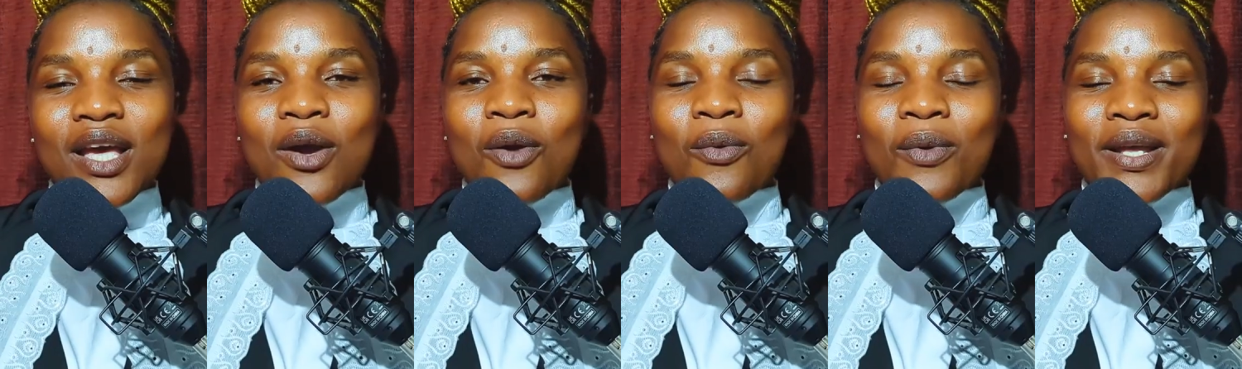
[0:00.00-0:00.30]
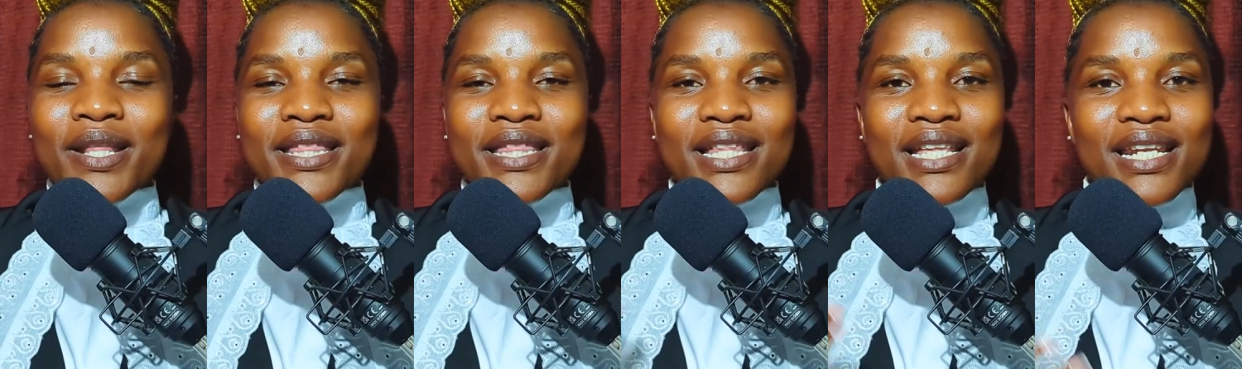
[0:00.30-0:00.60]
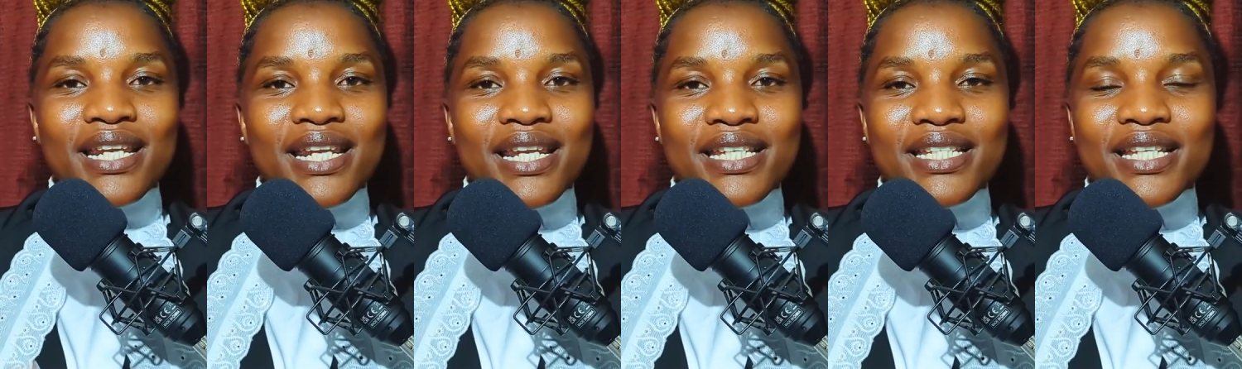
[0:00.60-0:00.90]
when the
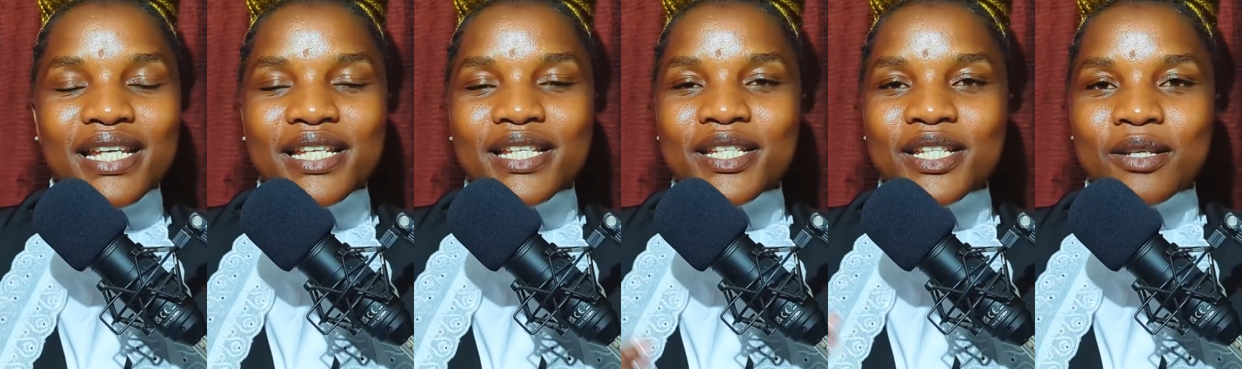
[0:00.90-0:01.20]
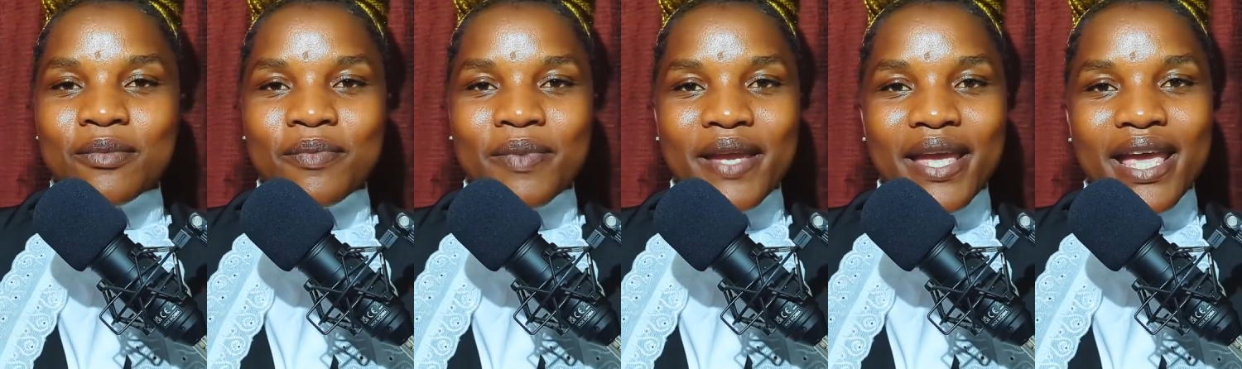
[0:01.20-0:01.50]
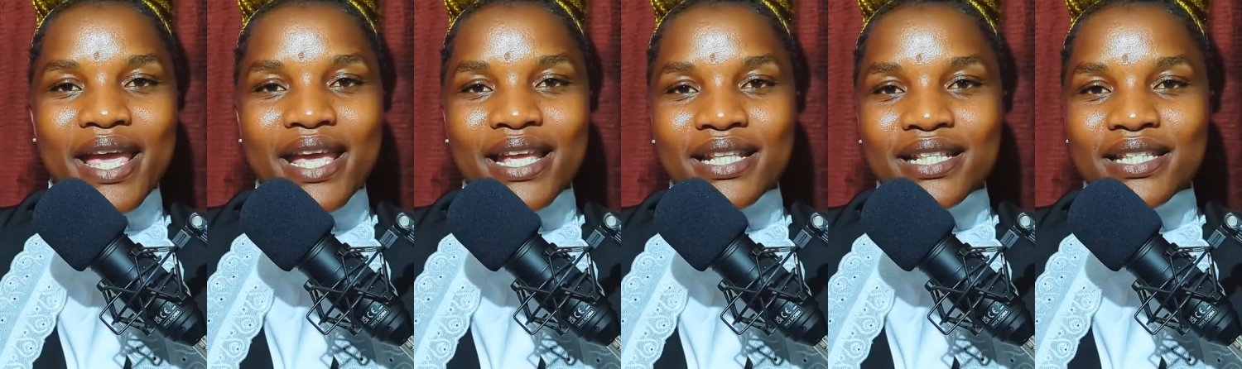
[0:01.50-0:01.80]
relationship
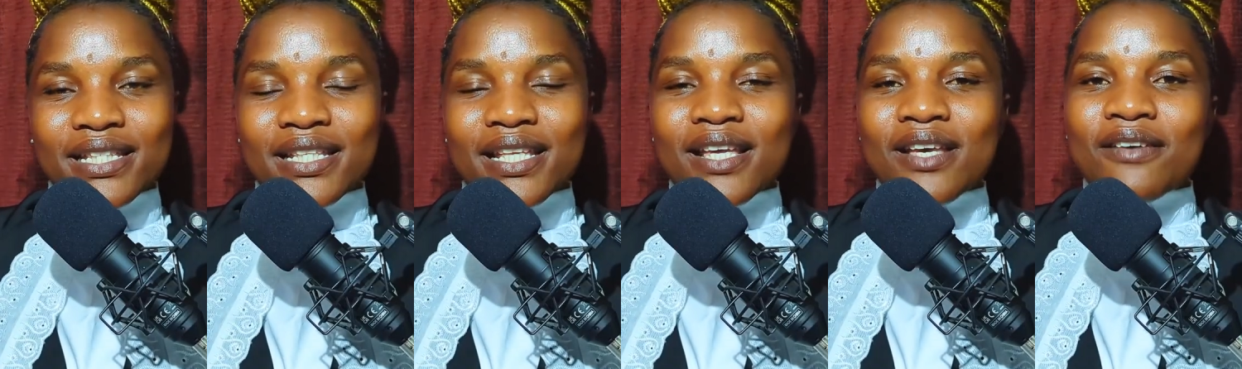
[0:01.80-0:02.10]
ends.